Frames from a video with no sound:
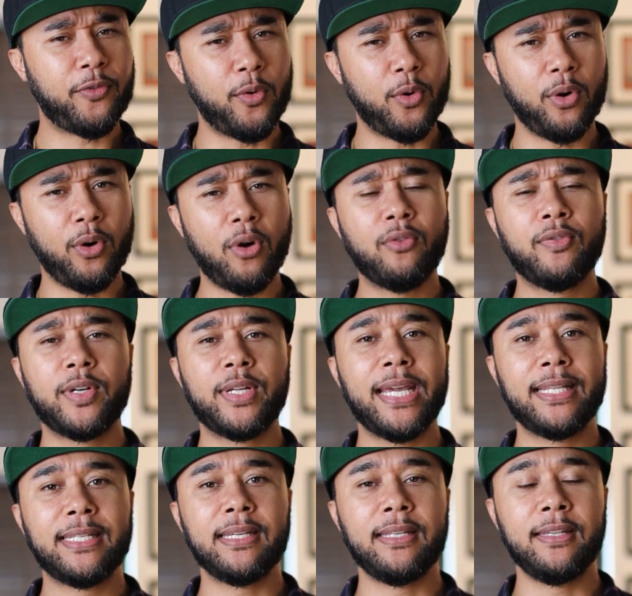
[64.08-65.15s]
for over
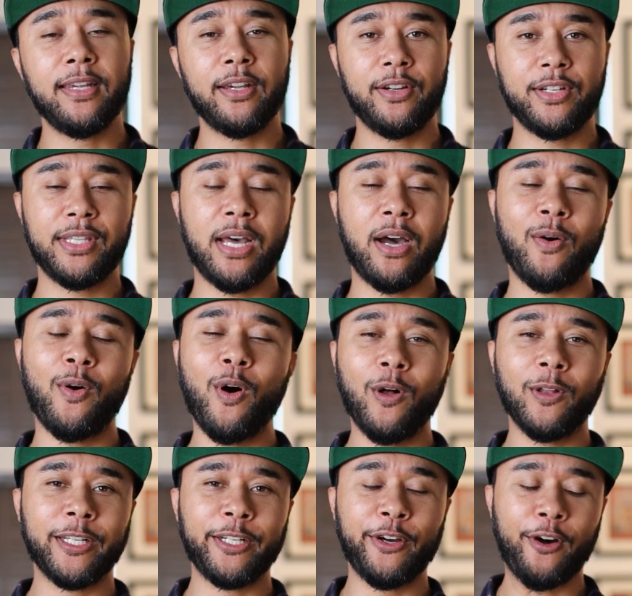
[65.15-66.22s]
18 years now,
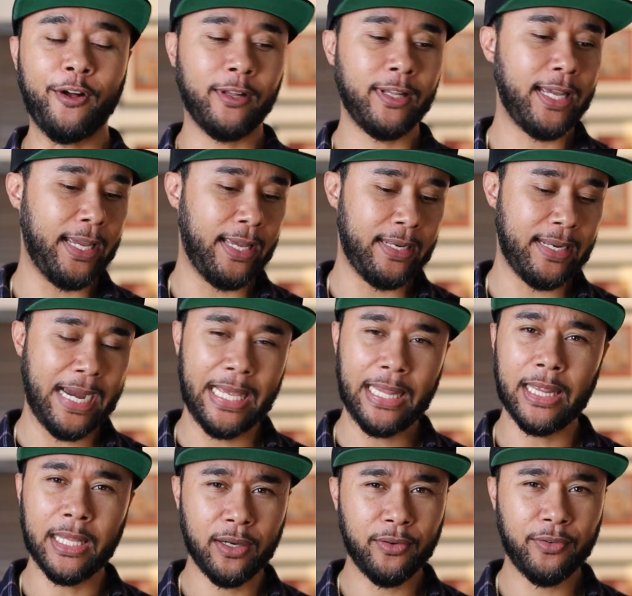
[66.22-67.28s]
all in all, and I
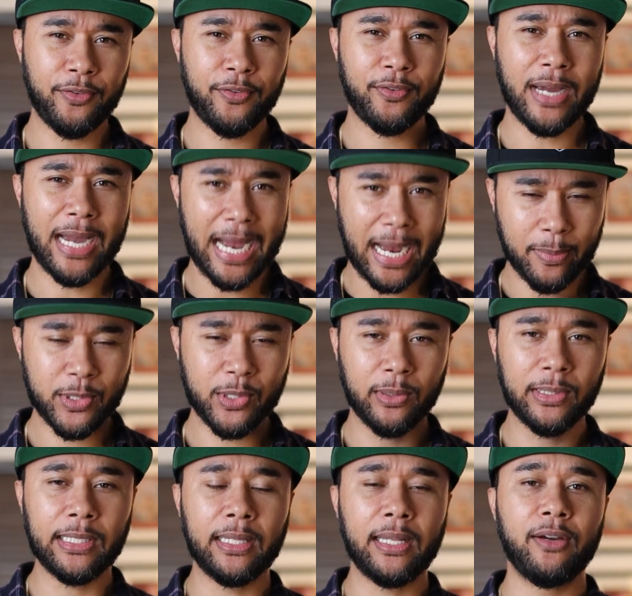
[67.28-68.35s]
love,
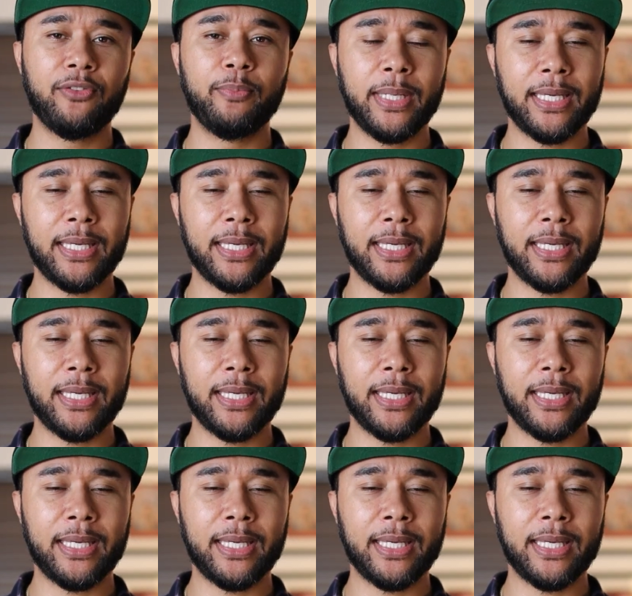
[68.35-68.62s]
absolutely love